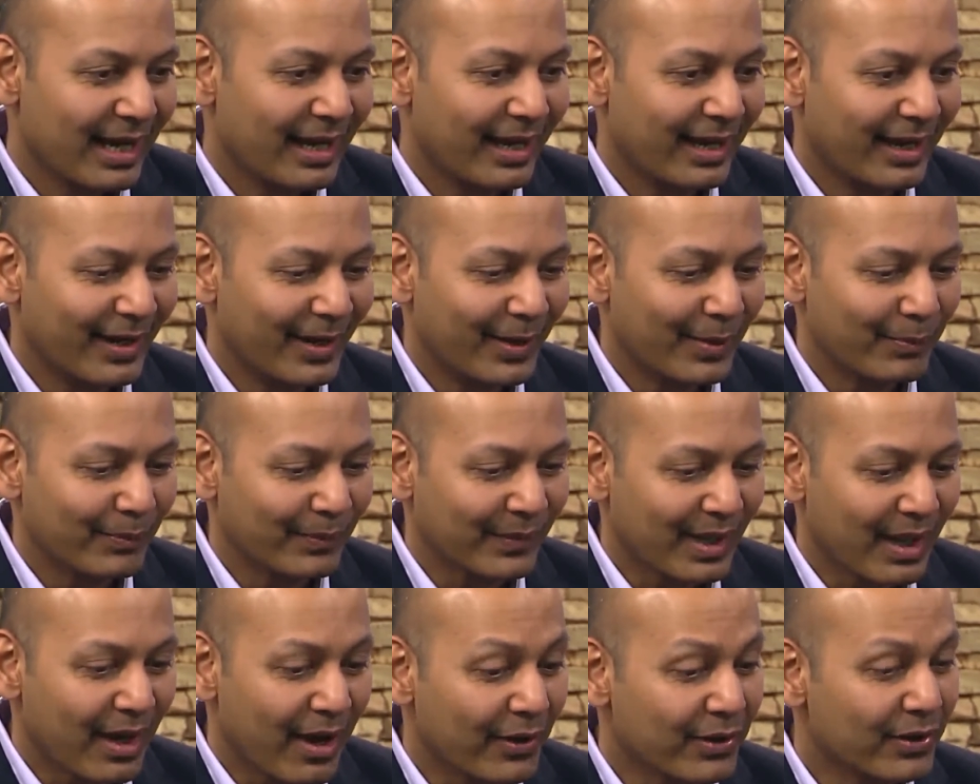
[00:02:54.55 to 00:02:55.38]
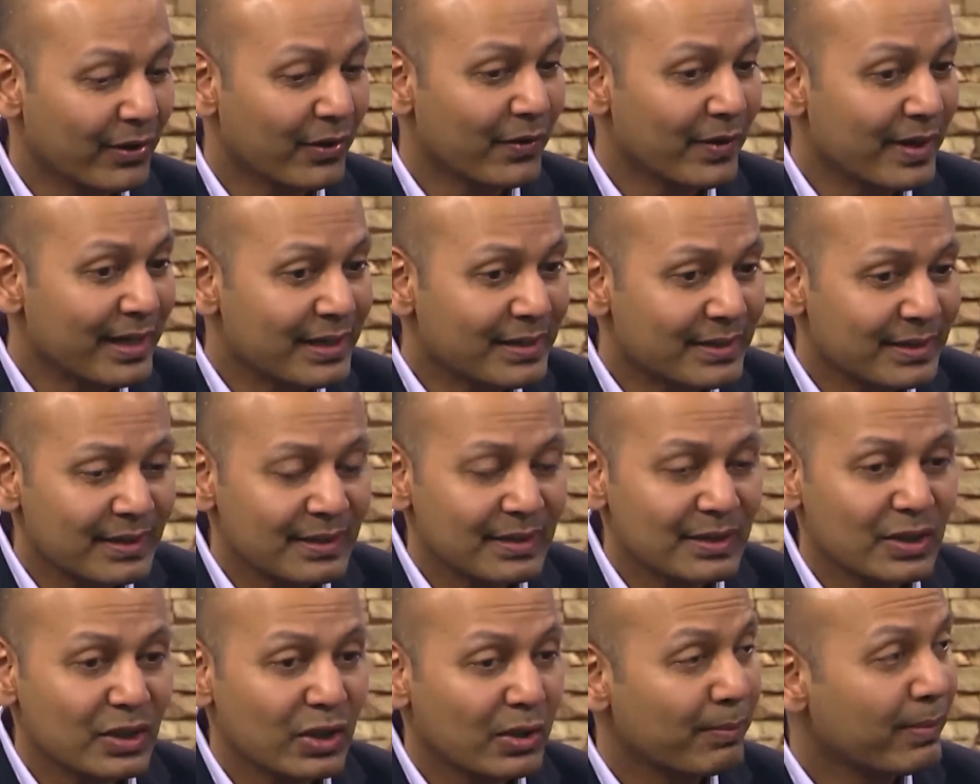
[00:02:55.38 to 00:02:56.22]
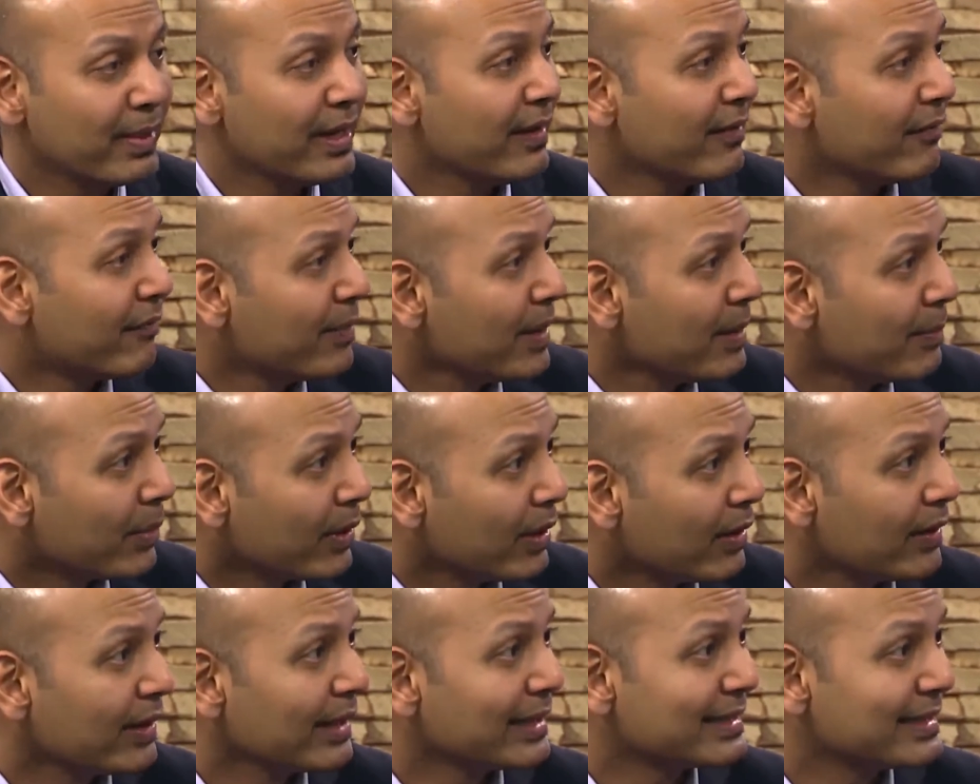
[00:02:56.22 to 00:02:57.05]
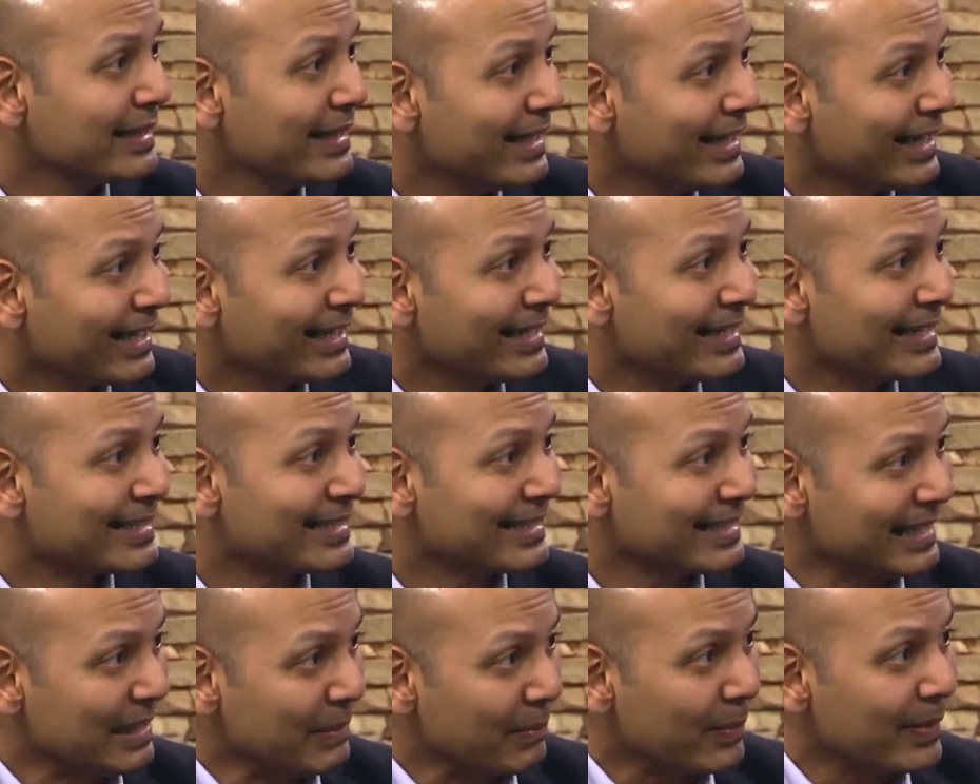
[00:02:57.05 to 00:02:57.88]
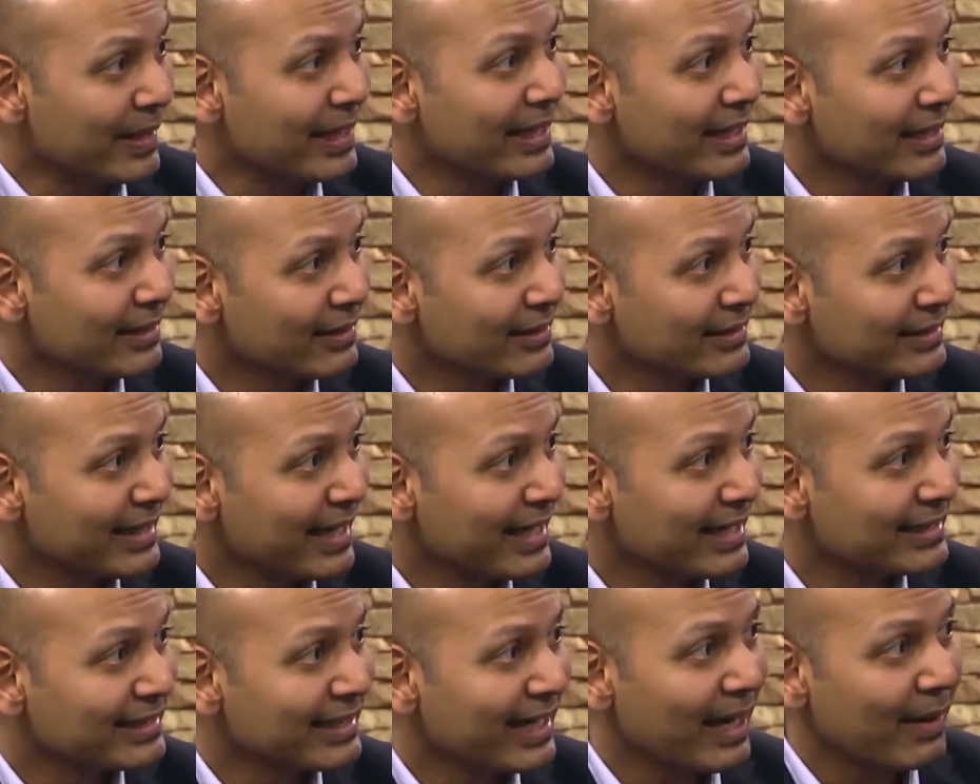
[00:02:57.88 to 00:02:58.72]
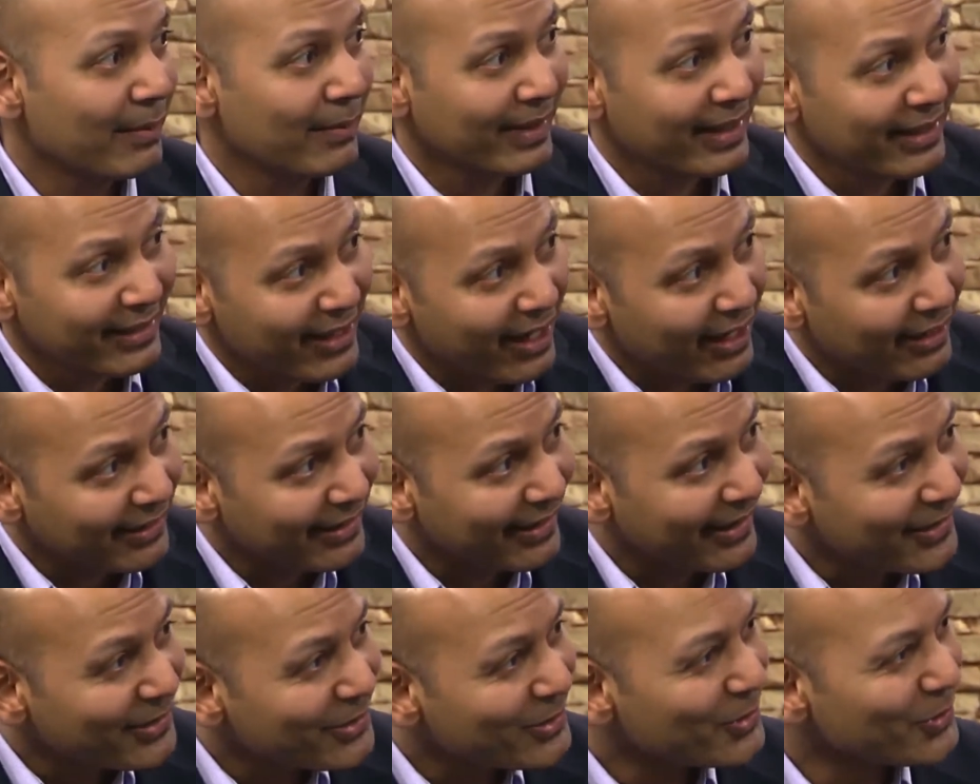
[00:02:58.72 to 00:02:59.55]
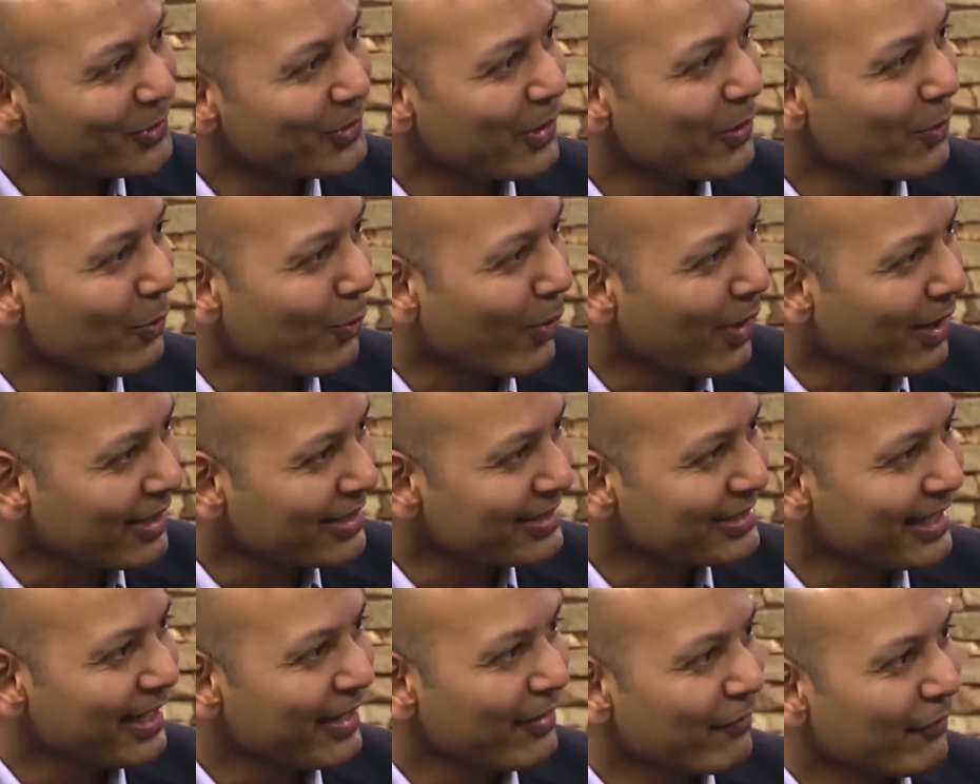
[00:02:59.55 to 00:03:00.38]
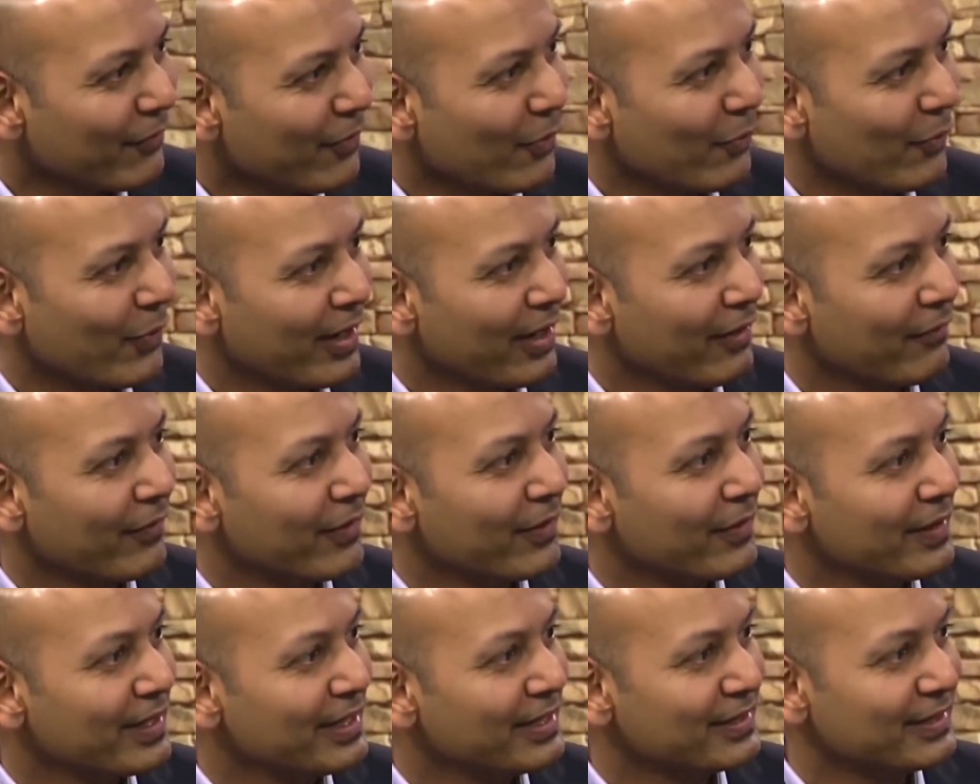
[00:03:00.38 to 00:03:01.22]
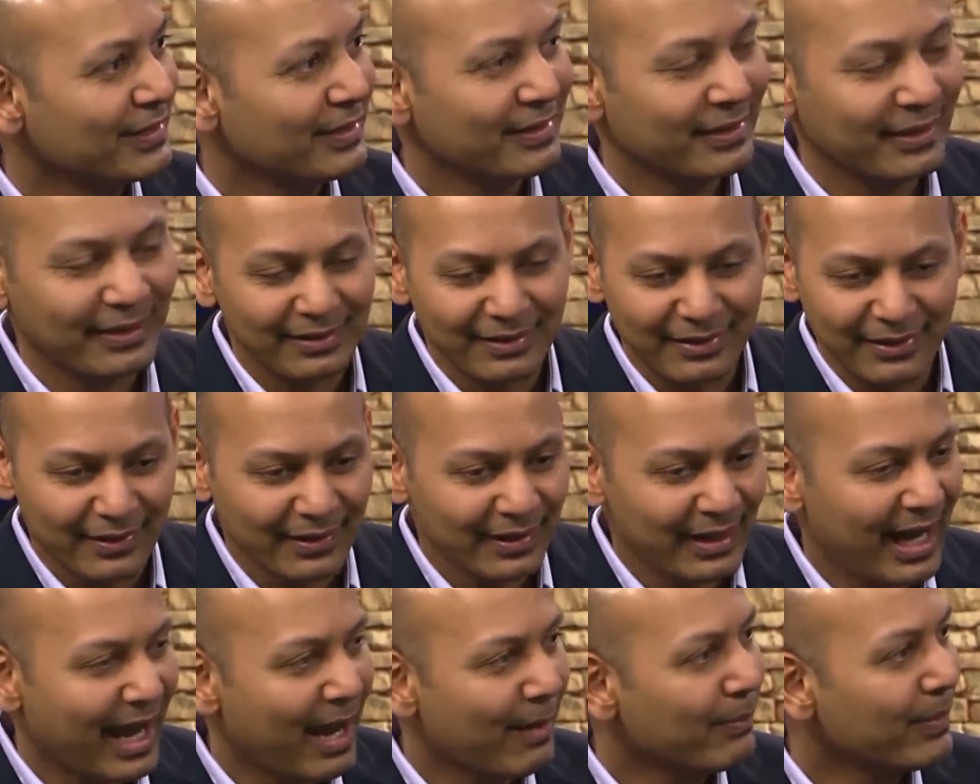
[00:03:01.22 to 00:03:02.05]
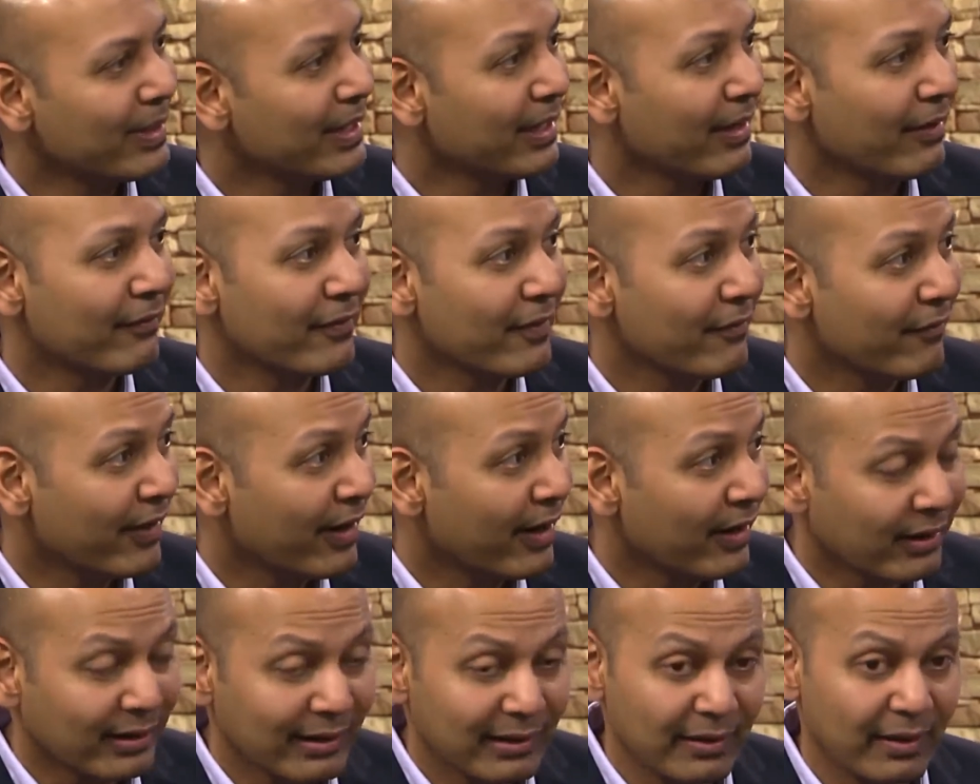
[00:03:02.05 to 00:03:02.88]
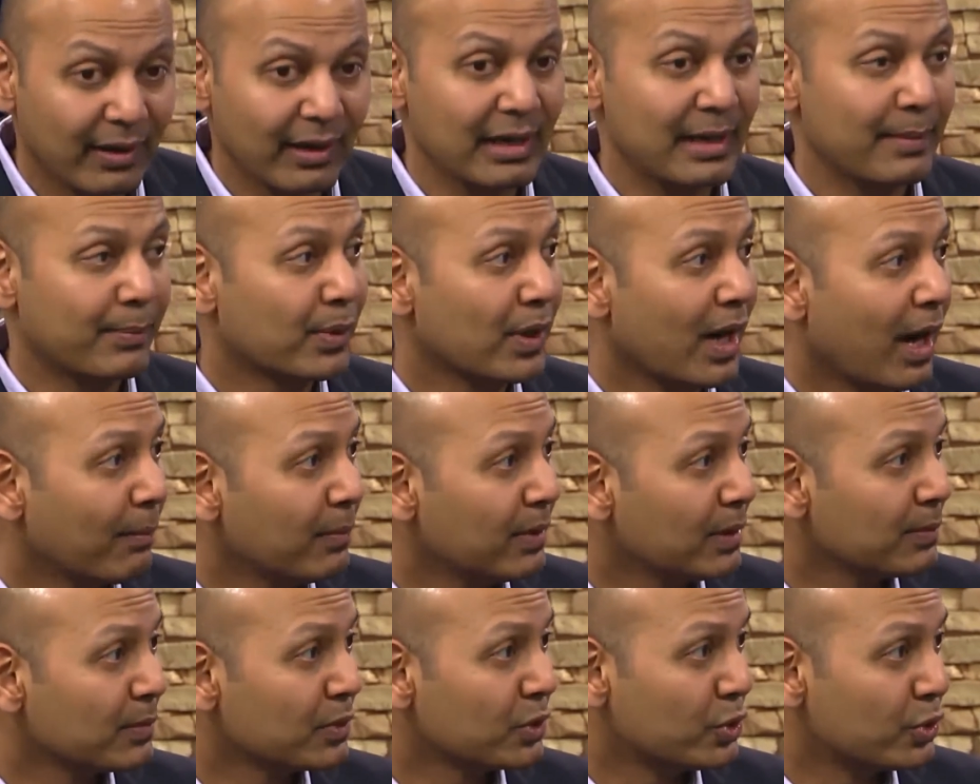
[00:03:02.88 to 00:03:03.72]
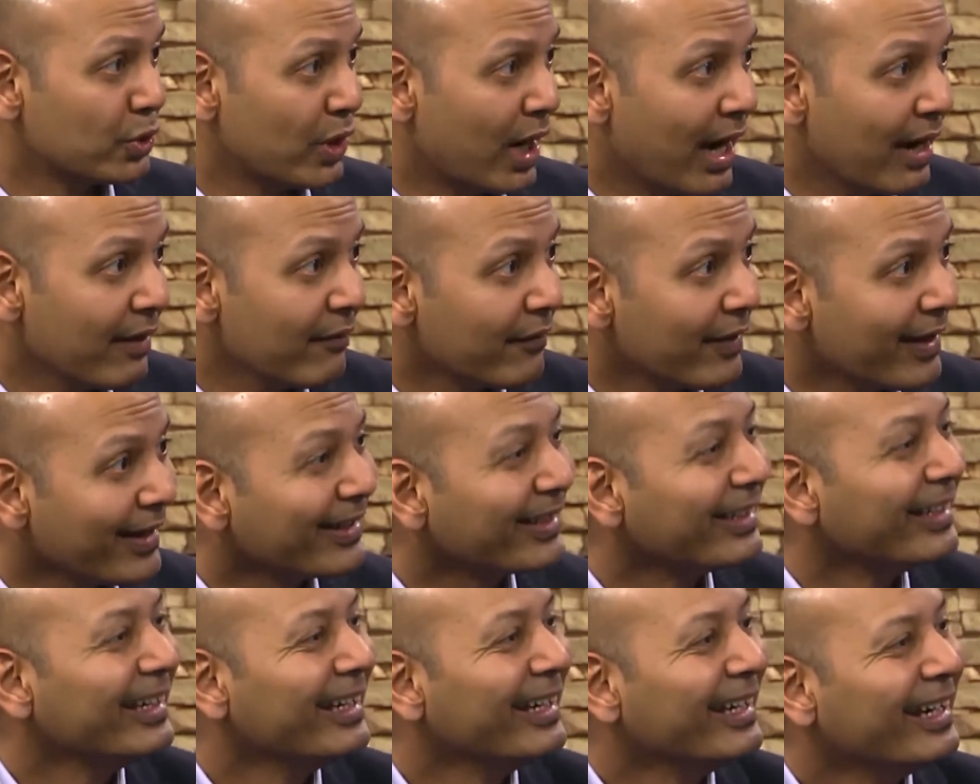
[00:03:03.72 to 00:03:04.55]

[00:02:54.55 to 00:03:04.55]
Other reasons could be if people are exceedingly sleepy in the daytime, cannot get through their work day for whatever reason, they're napping everywhere, clearly problems driving.